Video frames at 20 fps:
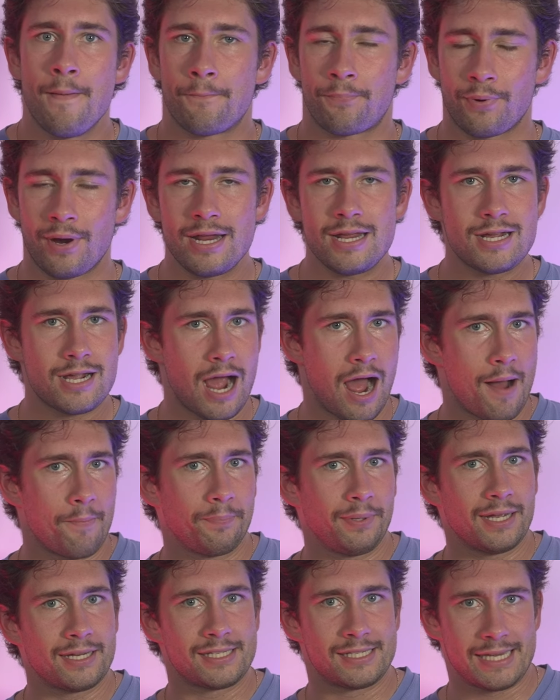Break
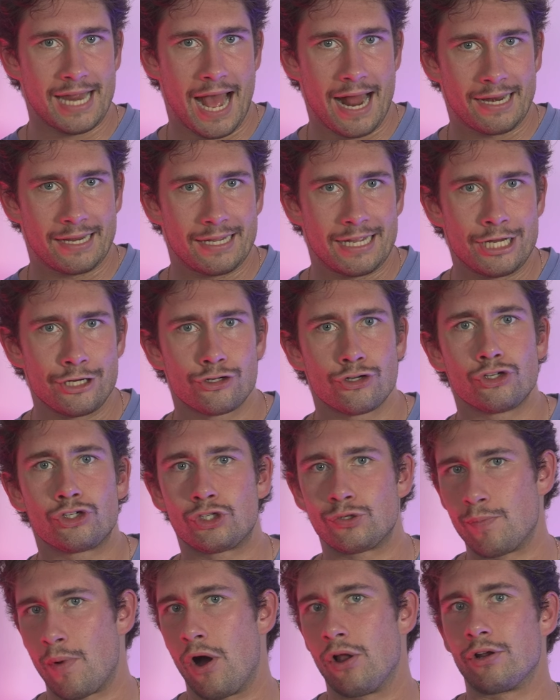complex data into
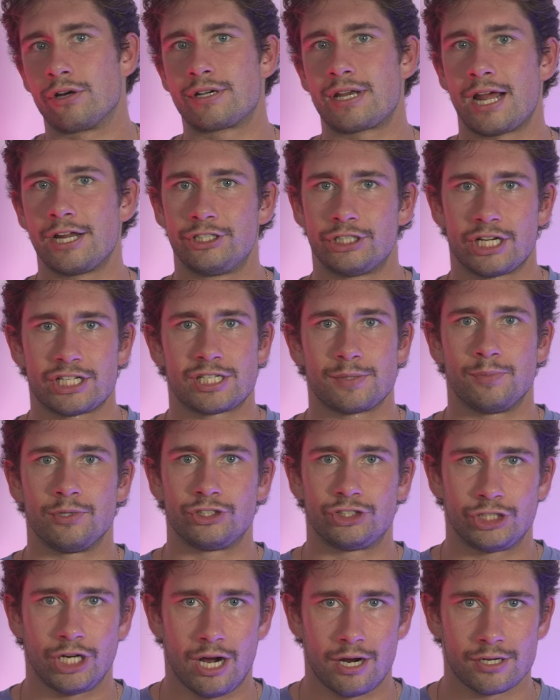smaller digestible
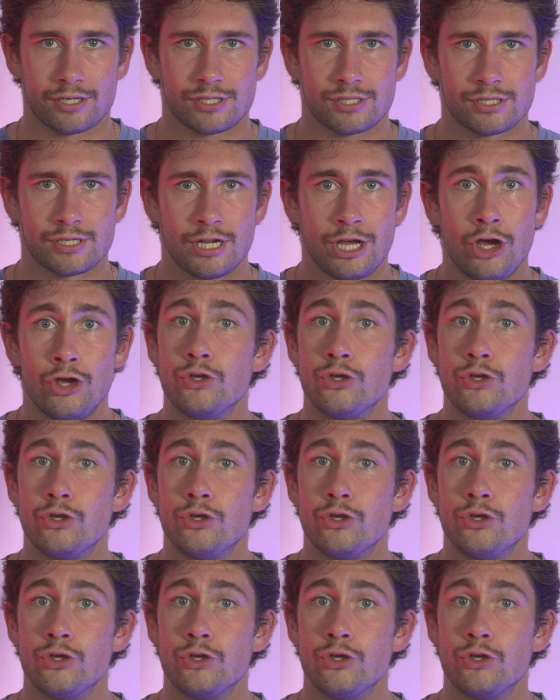chunks.